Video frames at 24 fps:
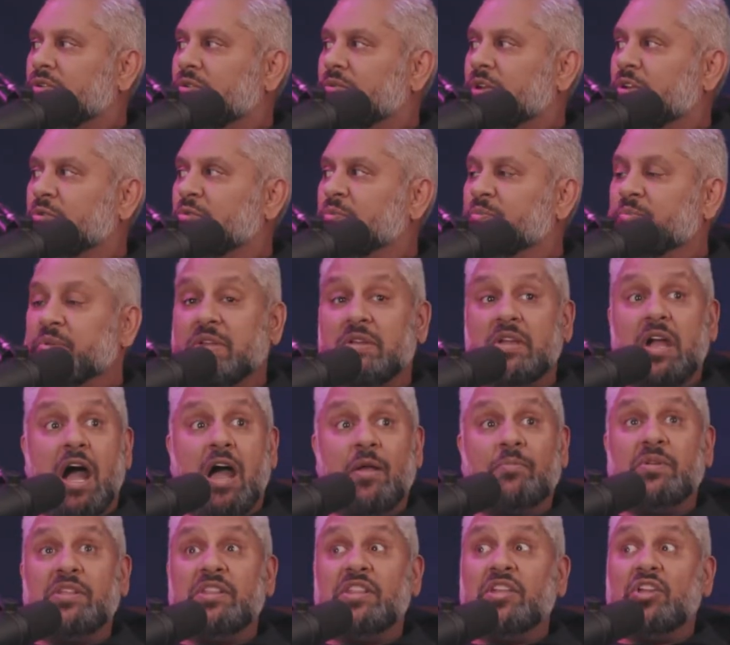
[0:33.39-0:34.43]
It would be
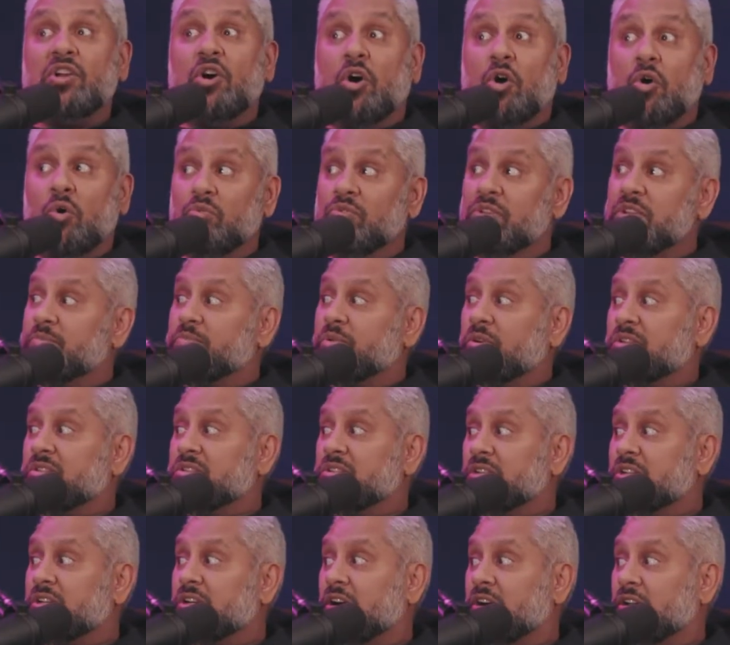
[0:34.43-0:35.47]
I'd be the only
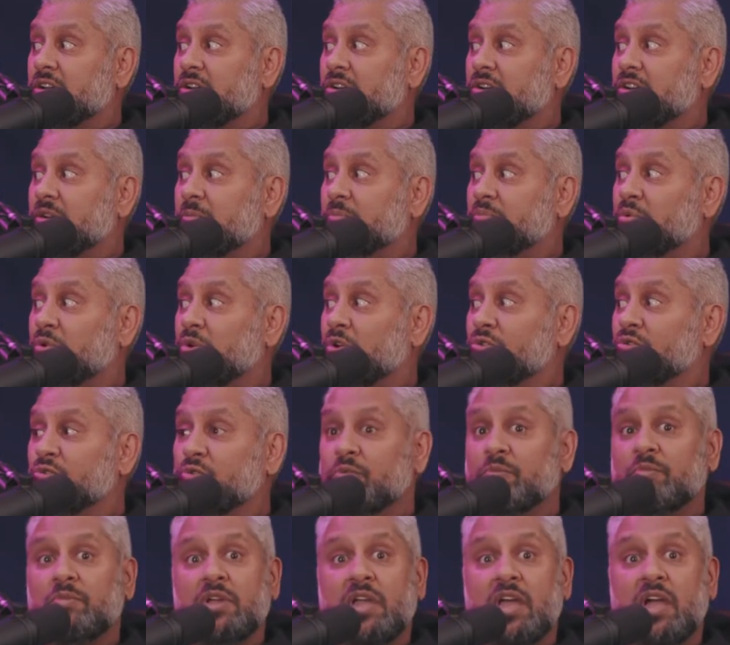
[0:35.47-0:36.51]
person of color in a boardroom,